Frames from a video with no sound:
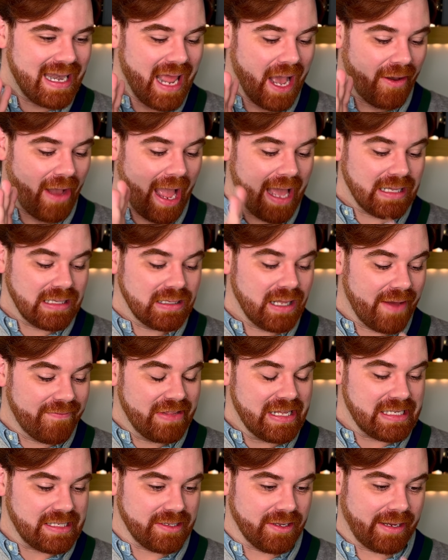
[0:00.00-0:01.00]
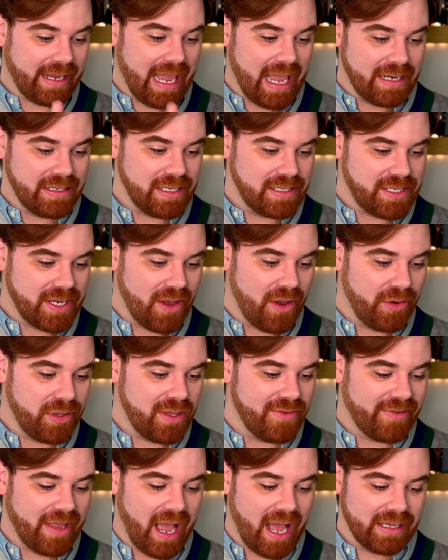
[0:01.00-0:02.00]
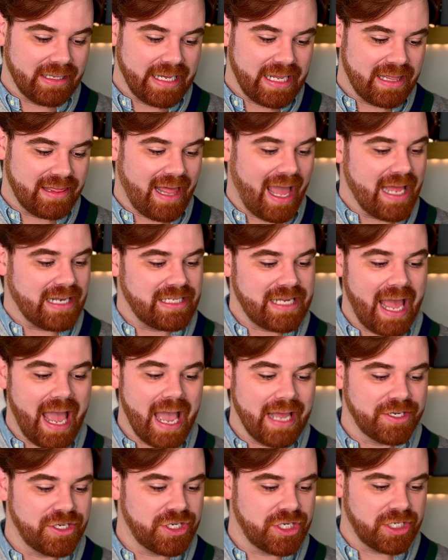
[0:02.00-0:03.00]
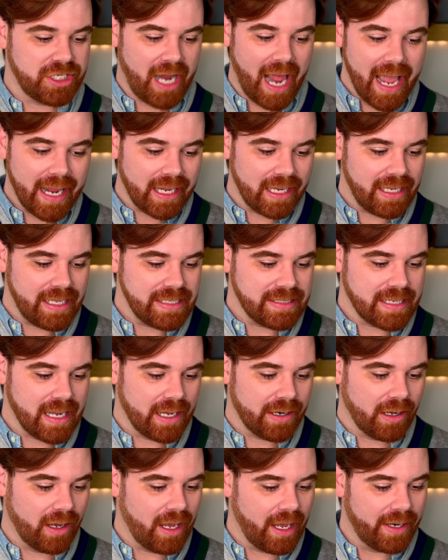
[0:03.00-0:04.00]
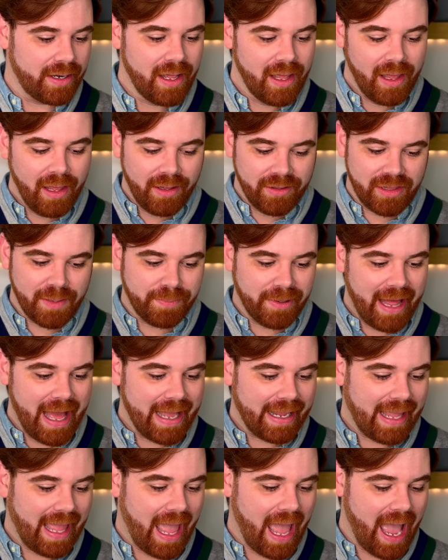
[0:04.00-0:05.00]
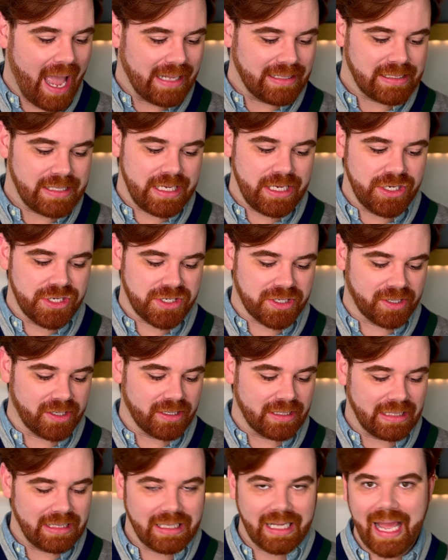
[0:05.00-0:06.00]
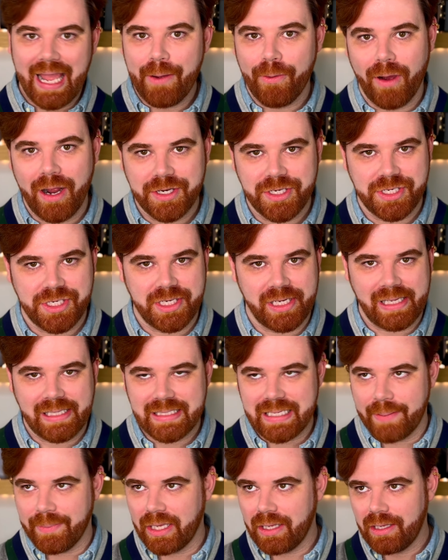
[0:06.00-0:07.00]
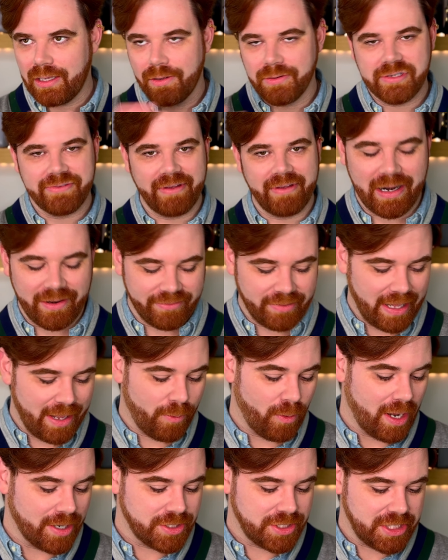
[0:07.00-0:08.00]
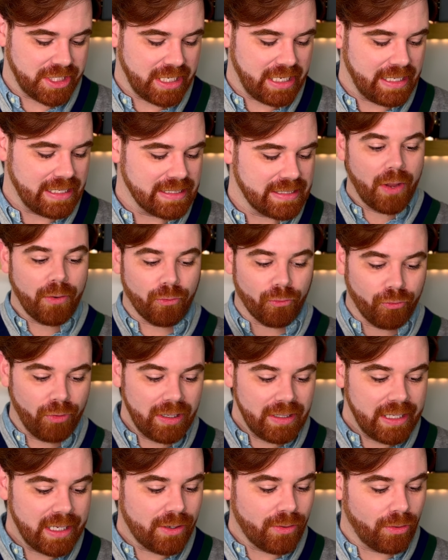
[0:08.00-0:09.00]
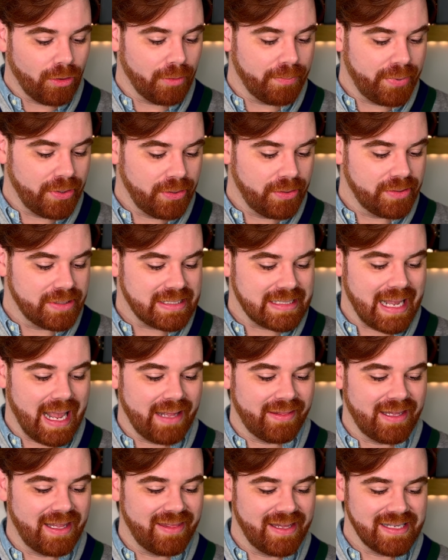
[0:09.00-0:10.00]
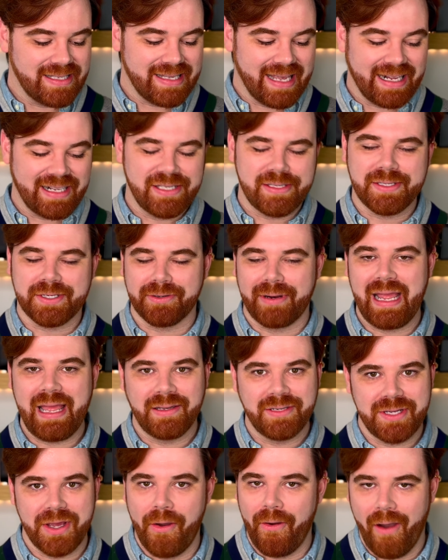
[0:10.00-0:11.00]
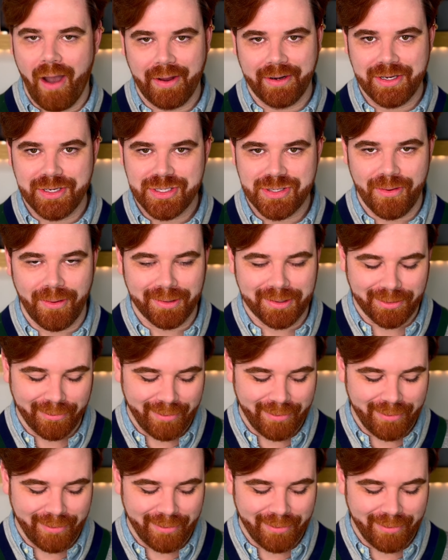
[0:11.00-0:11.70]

Now, I love this look head to toe. You've got like that dad shacket he's got on, the black hat, t-shirt, light wash jeans. I'm a huge of light wash jeans, really cool boots, and then this like Strand tote on his shoulder,